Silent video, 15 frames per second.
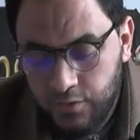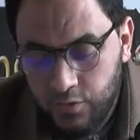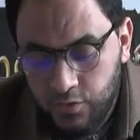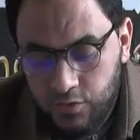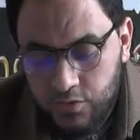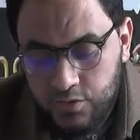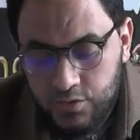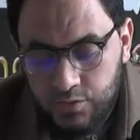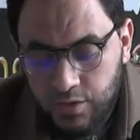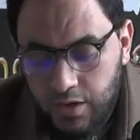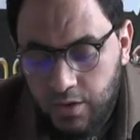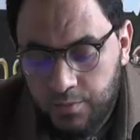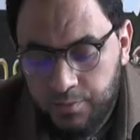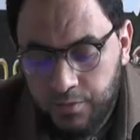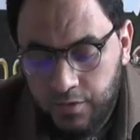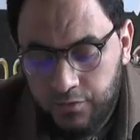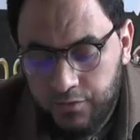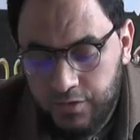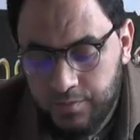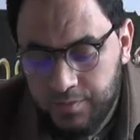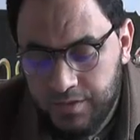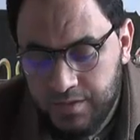Also, our
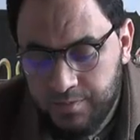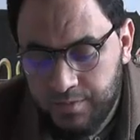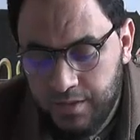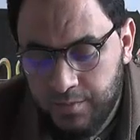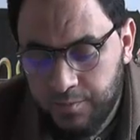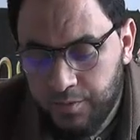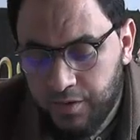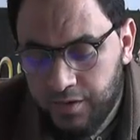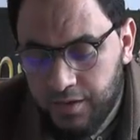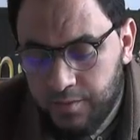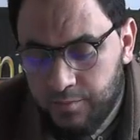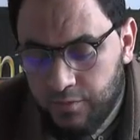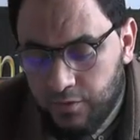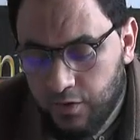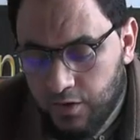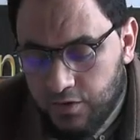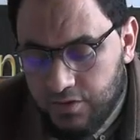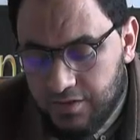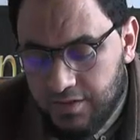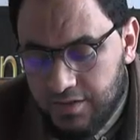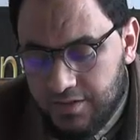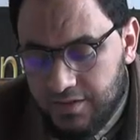Prophet, peace be upon him,
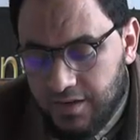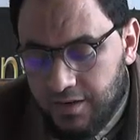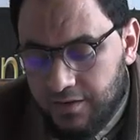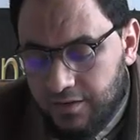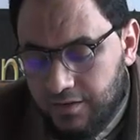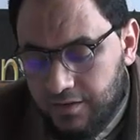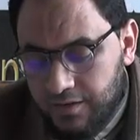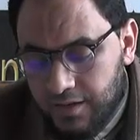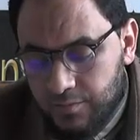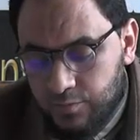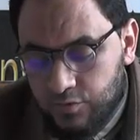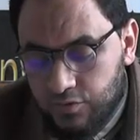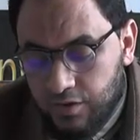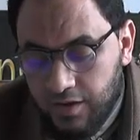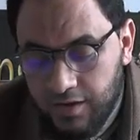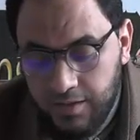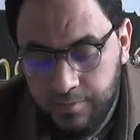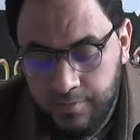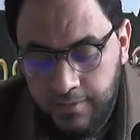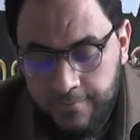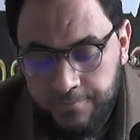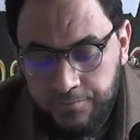lost his uncle Abu Talib,